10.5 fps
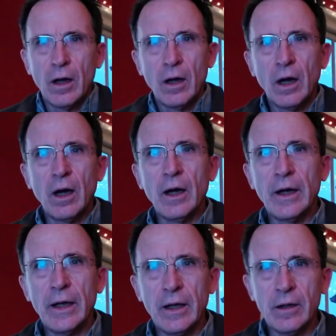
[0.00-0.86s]
Hi,
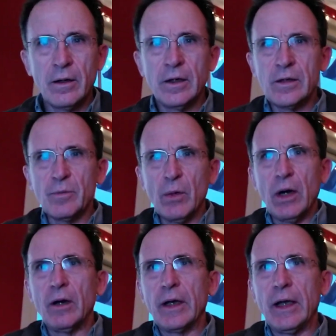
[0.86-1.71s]
it's
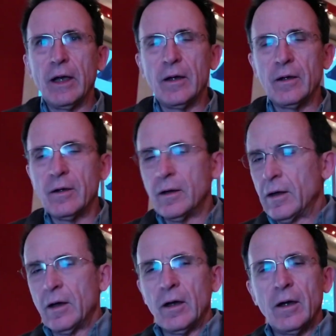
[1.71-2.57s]
Mark here
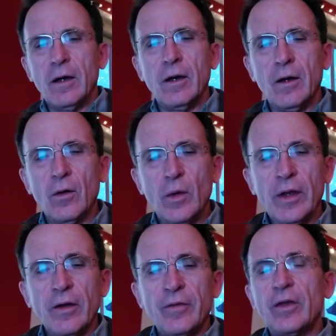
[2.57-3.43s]

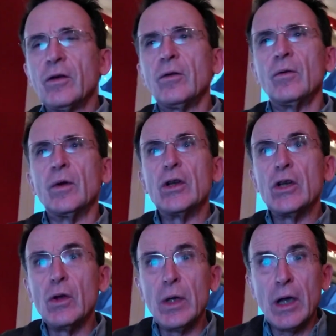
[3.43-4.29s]
with a few
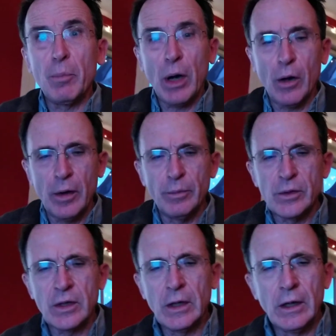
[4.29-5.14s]
New Year
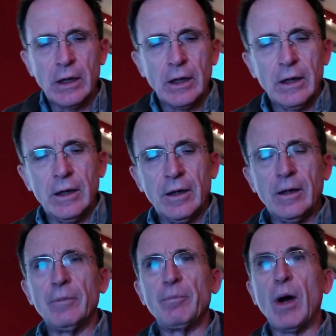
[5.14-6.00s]
poems
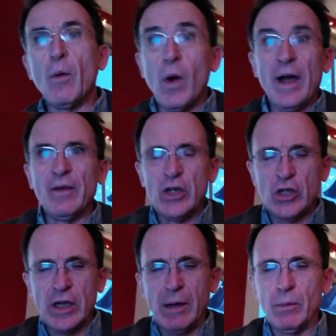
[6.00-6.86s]
by way of a
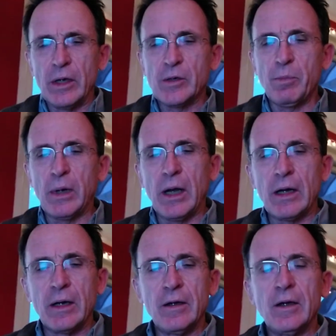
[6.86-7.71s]
shameless
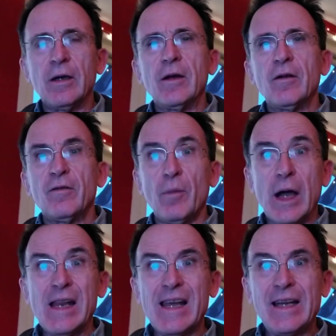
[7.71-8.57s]
plug for
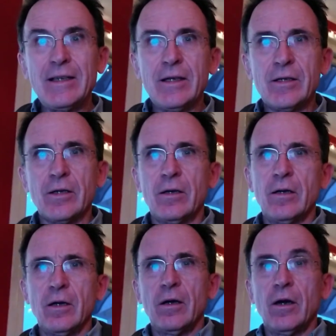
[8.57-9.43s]
my latest
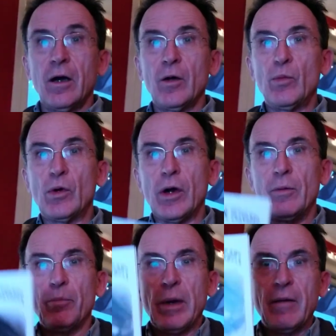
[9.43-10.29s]

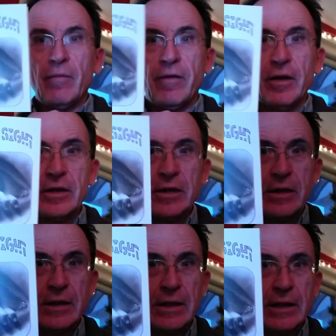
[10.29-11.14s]
homegrown pamphlet.
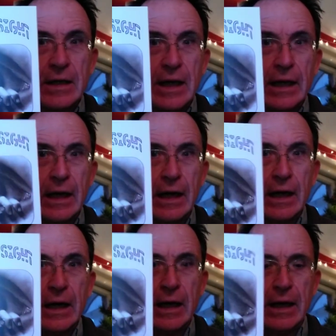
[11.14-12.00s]

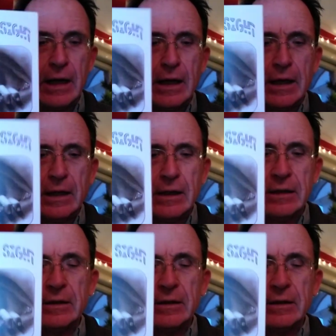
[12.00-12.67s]
Ta-da!